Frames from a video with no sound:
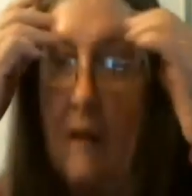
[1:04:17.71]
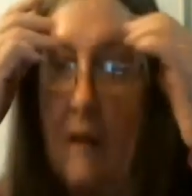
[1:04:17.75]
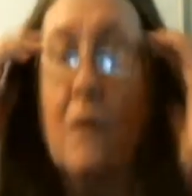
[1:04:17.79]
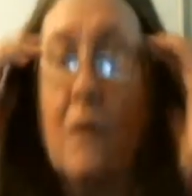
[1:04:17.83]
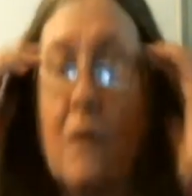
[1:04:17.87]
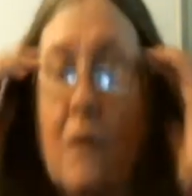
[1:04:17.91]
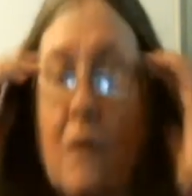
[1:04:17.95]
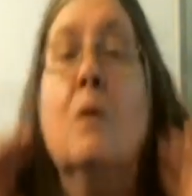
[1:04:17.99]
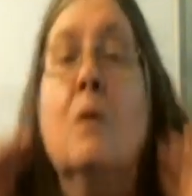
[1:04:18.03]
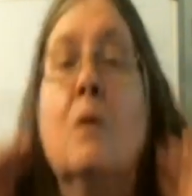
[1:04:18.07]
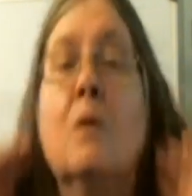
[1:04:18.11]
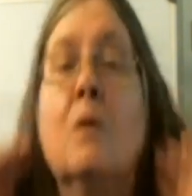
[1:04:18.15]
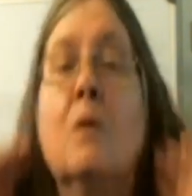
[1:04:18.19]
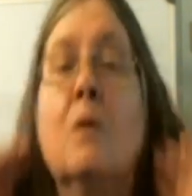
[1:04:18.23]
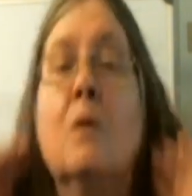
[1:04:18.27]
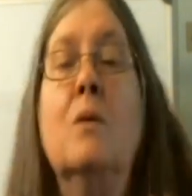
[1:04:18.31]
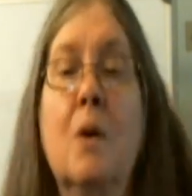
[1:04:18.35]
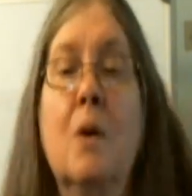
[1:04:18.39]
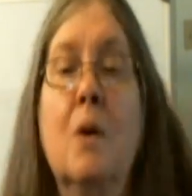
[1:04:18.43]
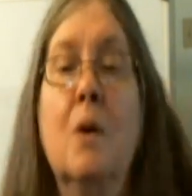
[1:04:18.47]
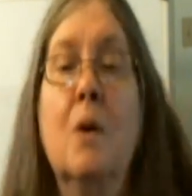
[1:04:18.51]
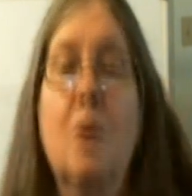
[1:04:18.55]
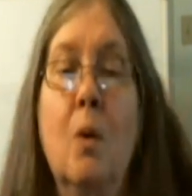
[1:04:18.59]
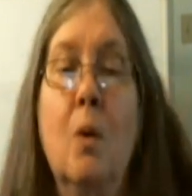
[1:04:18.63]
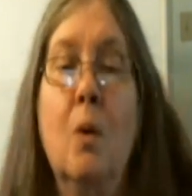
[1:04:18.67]
And
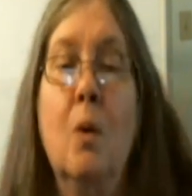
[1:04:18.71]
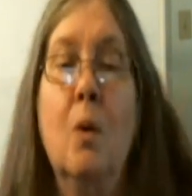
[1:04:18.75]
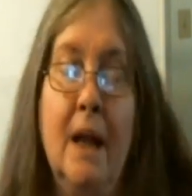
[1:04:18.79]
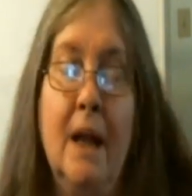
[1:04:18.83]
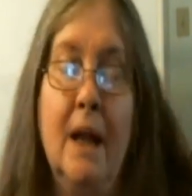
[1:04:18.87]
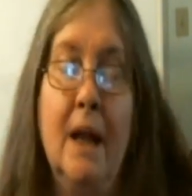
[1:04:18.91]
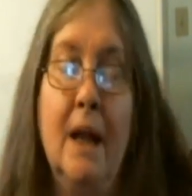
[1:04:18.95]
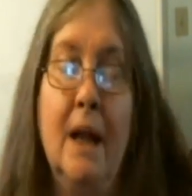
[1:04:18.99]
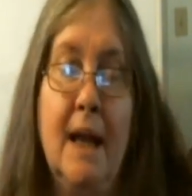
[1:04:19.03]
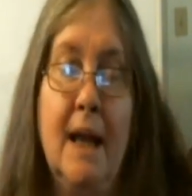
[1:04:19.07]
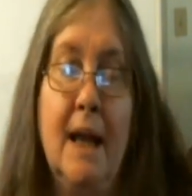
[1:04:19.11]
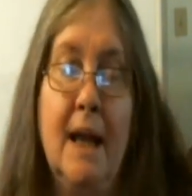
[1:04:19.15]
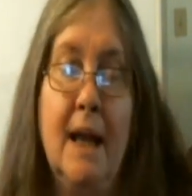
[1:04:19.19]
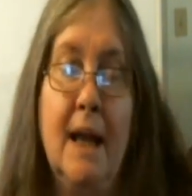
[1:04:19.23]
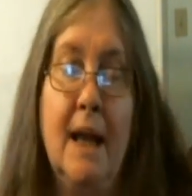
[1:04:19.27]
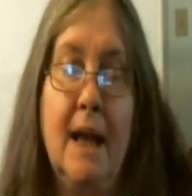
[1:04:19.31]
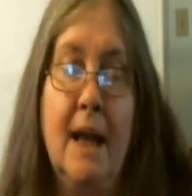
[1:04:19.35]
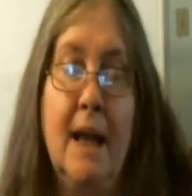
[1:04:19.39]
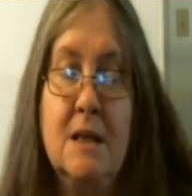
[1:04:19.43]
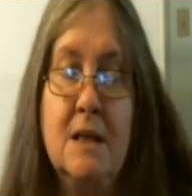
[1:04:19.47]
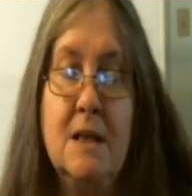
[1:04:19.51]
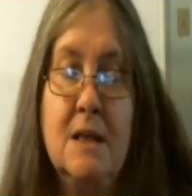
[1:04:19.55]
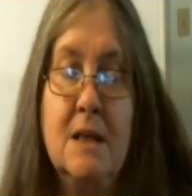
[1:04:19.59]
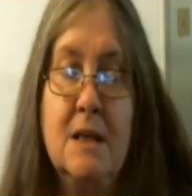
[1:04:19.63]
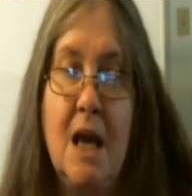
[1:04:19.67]
well,
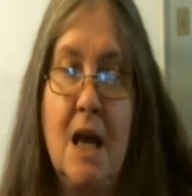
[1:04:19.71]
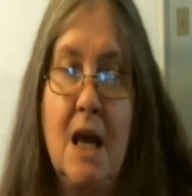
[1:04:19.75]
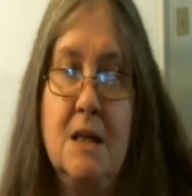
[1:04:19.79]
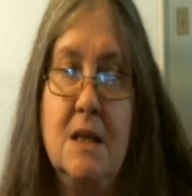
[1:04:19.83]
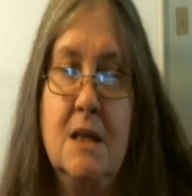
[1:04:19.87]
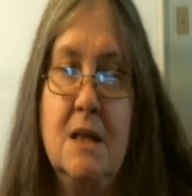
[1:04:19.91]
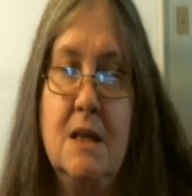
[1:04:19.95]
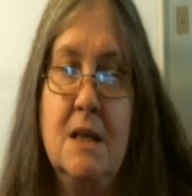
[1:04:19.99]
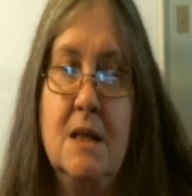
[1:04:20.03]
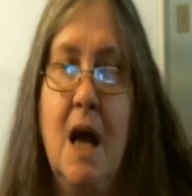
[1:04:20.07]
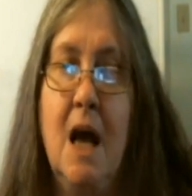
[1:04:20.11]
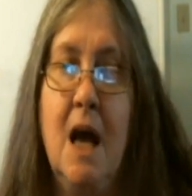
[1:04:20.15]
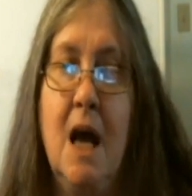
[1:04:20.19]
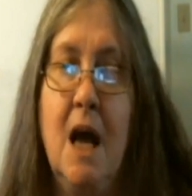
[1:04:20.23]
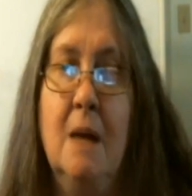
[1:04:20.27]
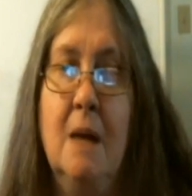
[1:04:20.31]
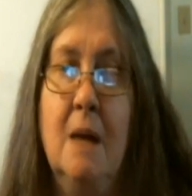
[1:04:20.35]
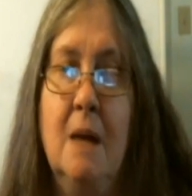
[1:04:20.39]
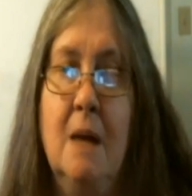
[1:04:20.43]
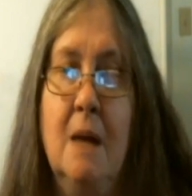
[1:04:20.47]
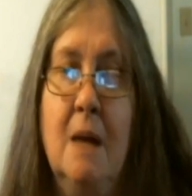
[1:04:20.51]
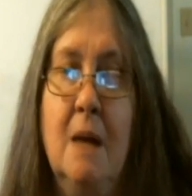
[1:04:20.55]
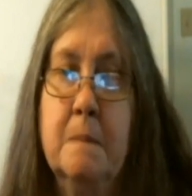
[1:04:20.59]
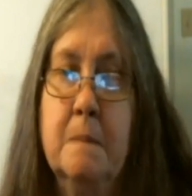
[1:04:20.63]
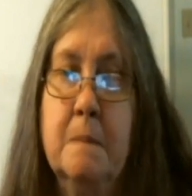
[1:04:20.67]
it's
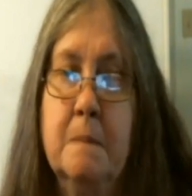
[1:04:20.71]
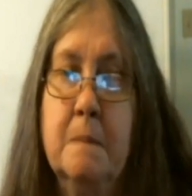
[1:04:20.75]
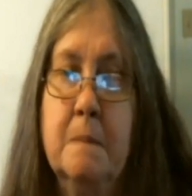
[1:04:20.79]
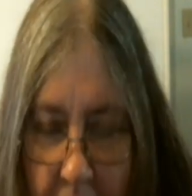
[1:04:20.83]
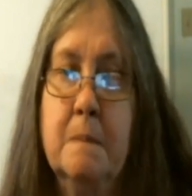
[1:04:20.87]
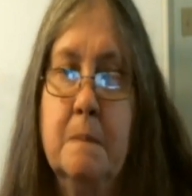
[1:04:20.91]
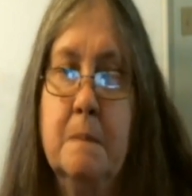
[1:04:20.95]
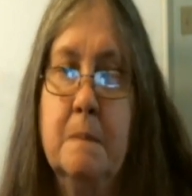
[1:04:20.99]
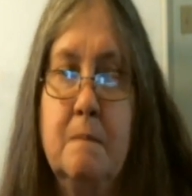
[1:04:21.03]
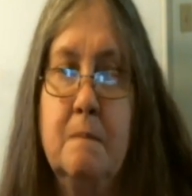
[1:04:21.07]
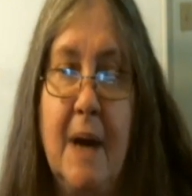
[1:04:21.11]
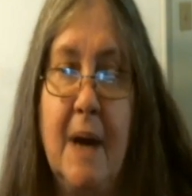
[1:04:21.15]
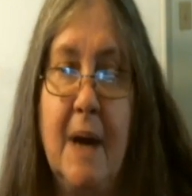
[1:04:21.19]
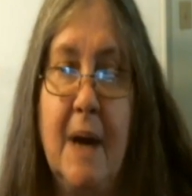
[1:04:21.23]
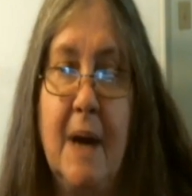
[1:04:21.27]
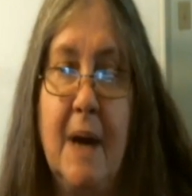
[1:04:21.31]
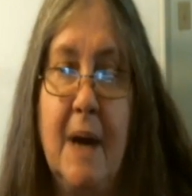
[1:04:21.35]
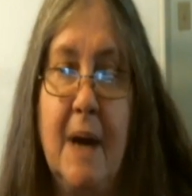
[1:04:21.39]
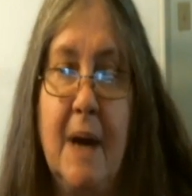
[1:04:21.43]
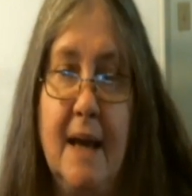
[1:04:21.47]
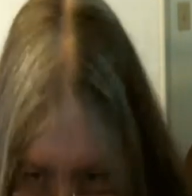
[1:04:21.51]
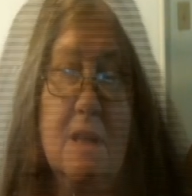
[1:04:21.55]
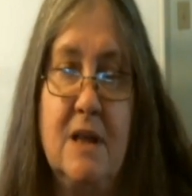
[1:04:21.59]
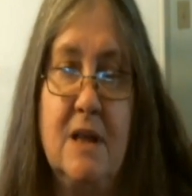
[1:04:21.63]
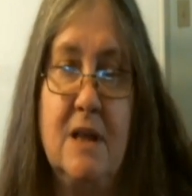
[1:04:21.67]
by
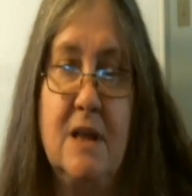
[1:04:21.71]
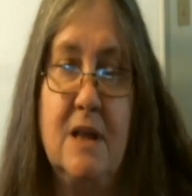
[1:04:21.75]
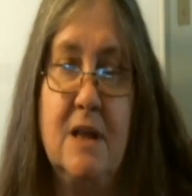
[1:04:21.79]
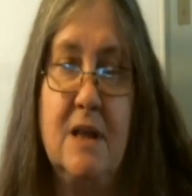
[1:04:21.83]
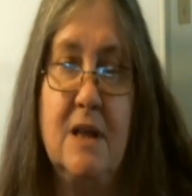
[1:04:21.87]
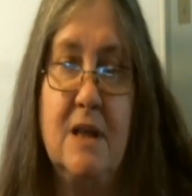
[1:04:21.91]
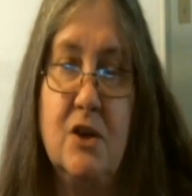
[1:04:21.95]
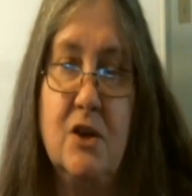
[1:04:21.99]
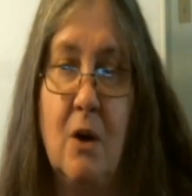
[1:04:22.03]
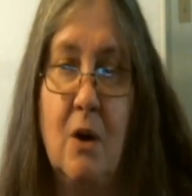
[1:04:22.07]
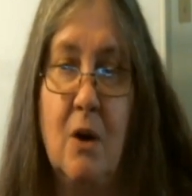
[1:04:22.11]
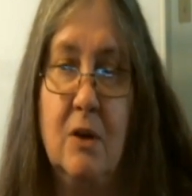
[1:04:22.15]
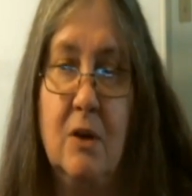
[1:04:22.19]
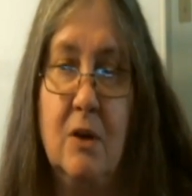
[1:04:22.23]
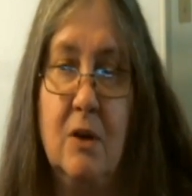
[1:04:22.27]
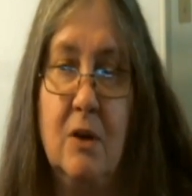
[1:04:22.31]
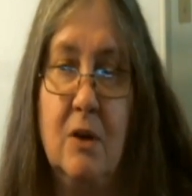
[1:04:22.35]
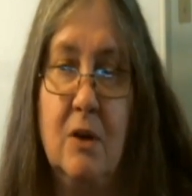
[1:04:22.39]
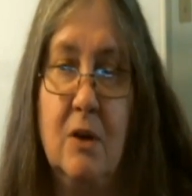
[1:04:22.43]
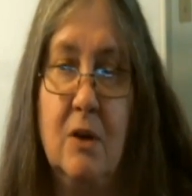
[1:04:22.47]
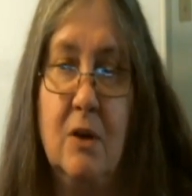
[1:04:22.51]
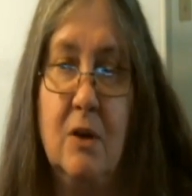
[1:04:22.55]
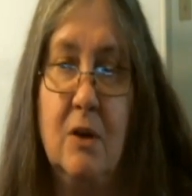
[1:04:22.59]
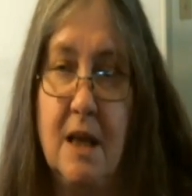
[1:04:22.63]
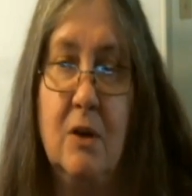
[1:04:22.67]
invitation only
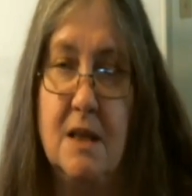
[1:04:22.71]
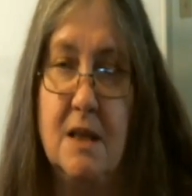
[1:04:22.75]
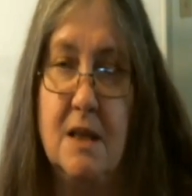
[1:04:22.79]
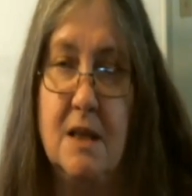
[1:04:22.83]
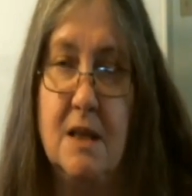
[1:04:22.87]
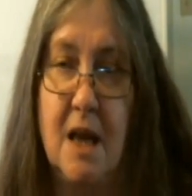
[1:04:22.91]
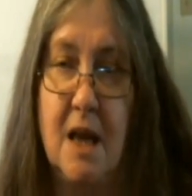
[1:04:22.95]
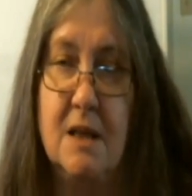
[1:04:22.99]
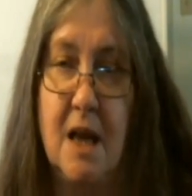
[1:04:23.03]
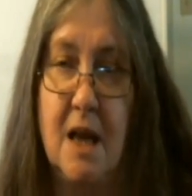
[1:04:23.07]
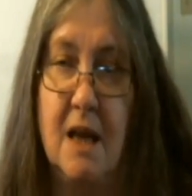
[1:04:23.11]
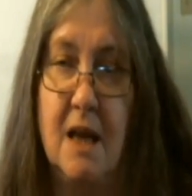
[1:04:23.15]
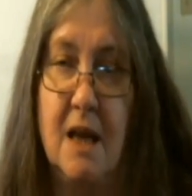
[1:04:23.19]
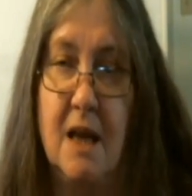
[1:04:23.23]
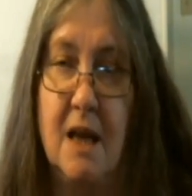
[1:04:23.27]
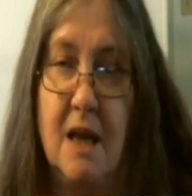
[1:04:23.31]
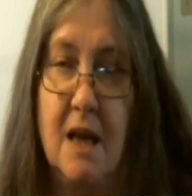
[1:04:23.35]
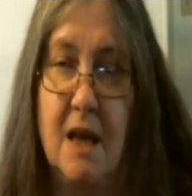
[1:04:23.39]
these days,